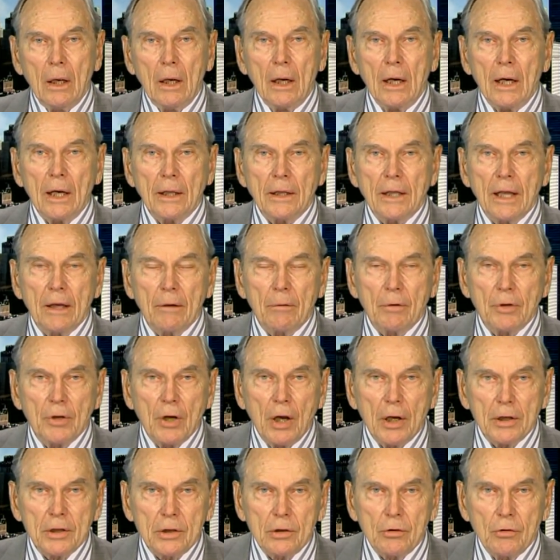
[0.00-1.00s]
and they were
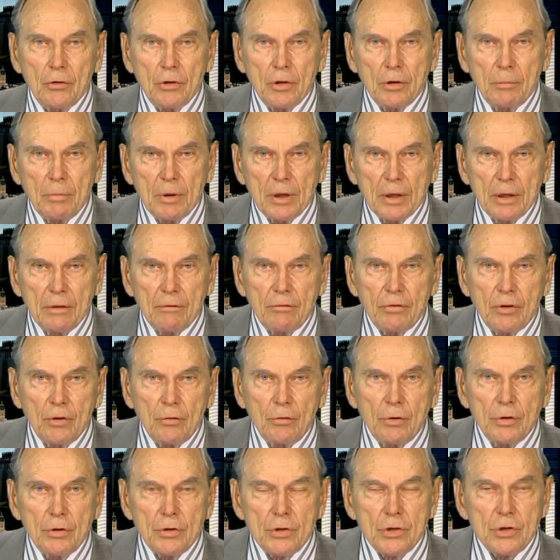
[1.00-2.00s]
not going to be
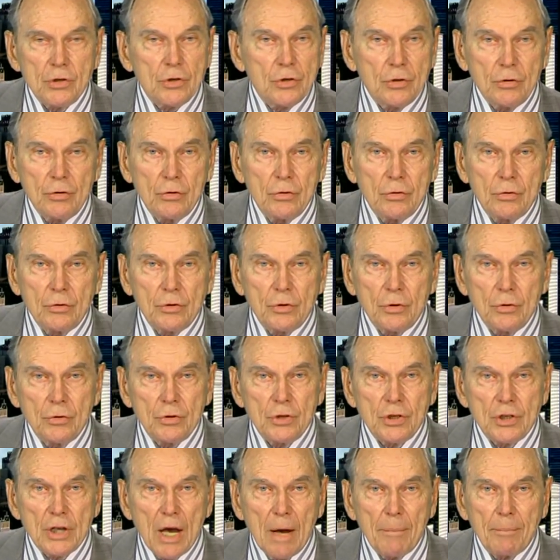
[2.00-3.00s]
influenced to, to
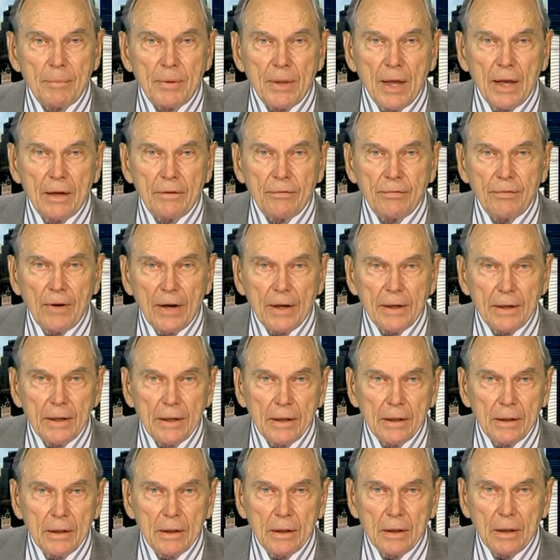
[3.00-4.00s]
stop that
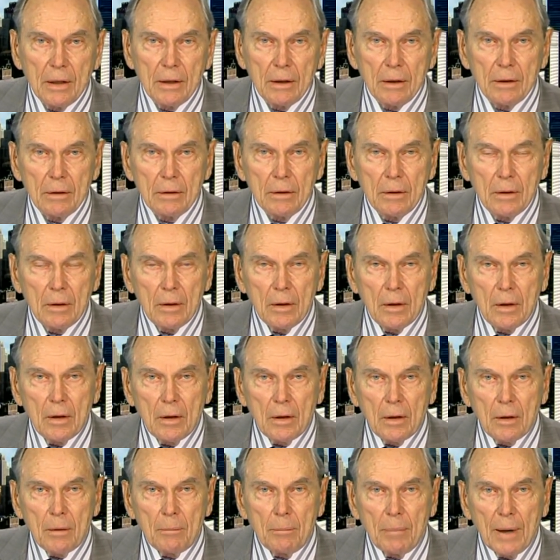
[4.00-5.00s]
fighting uh,
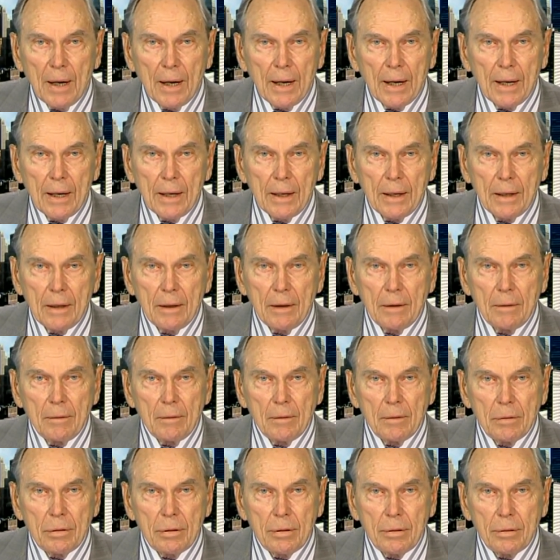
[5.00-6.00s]

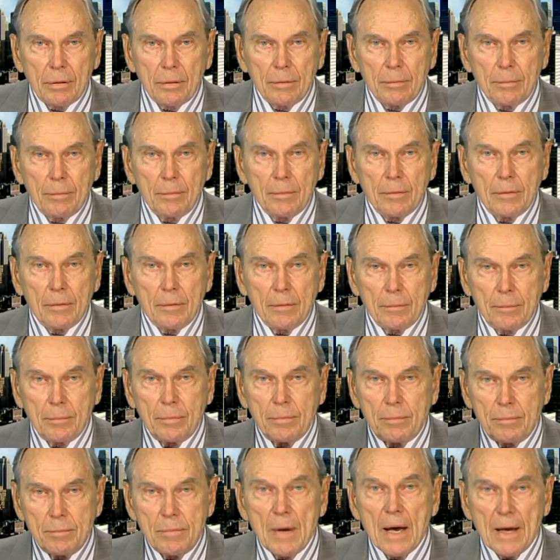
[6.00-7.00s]
by, uh,
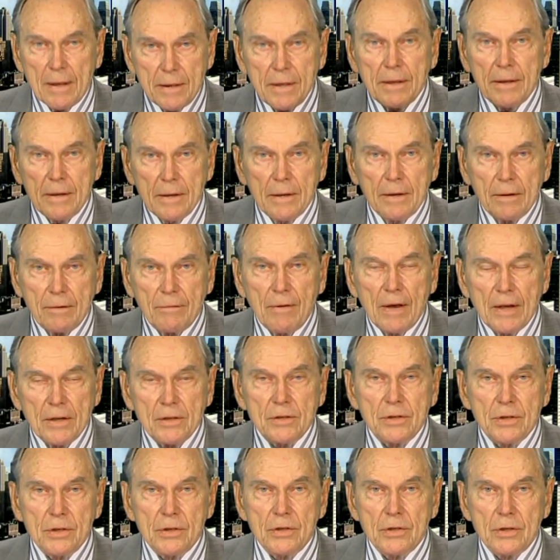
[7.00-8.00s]
by the
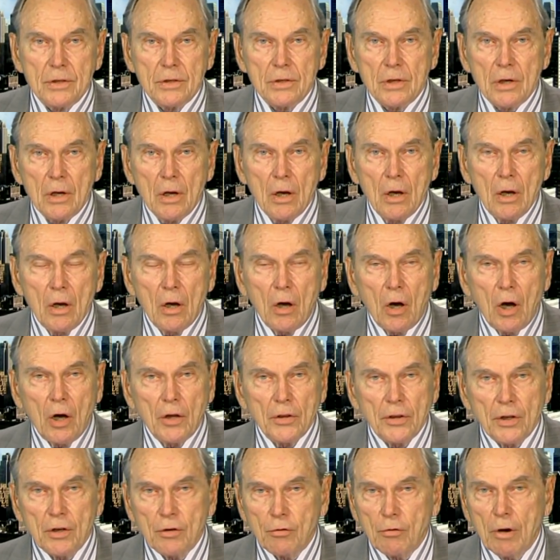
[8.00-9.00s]
events
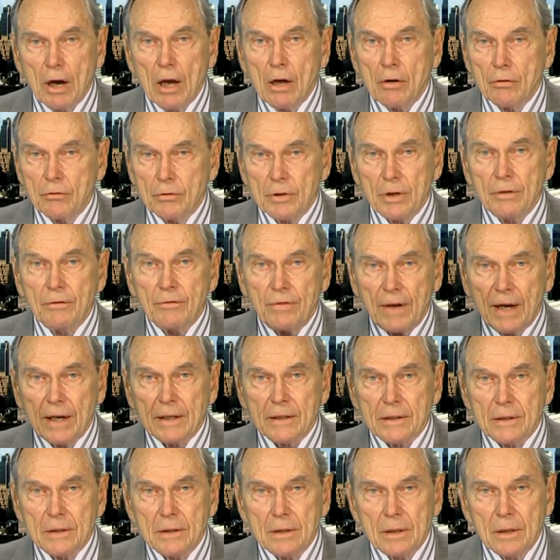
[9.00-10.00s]
on the ground. In
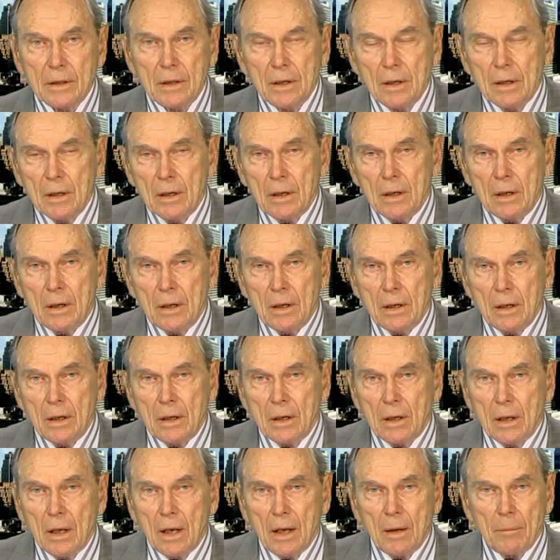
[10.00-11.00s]
fact,
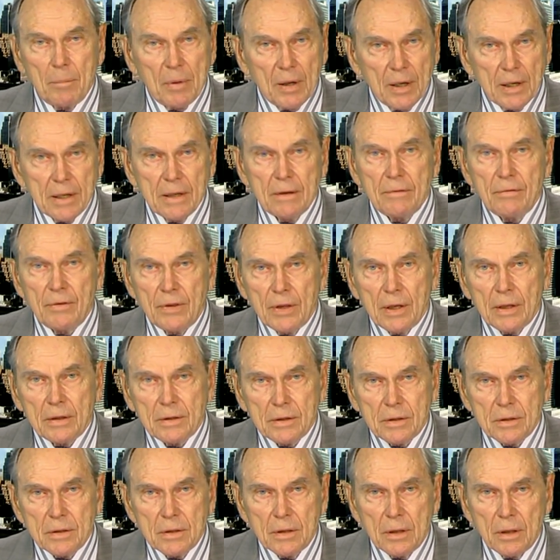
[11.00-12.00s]
uh, I believe that
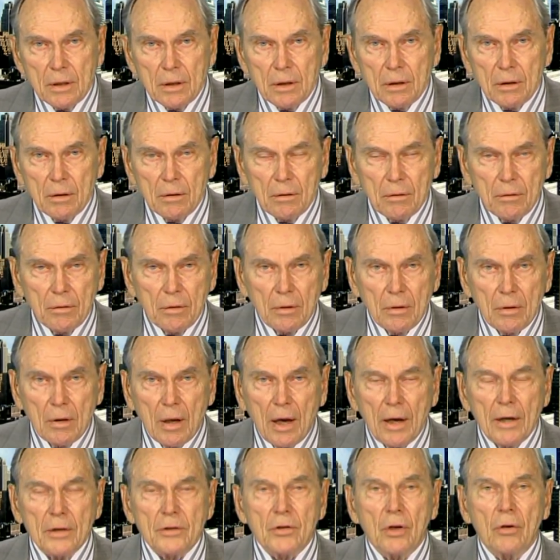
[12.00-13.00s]
uh,
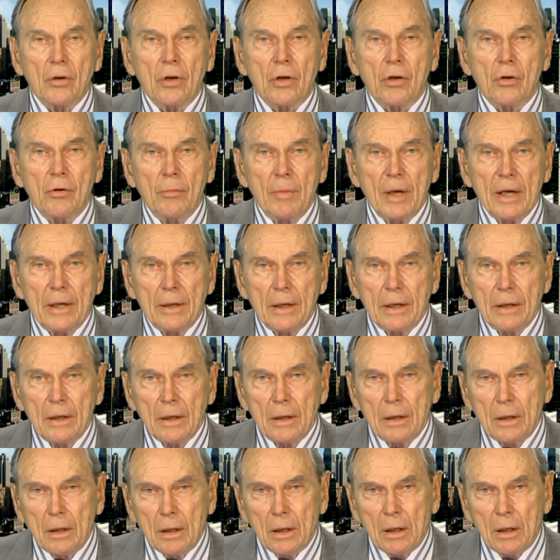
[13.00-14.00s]
Ayatollah Khomeini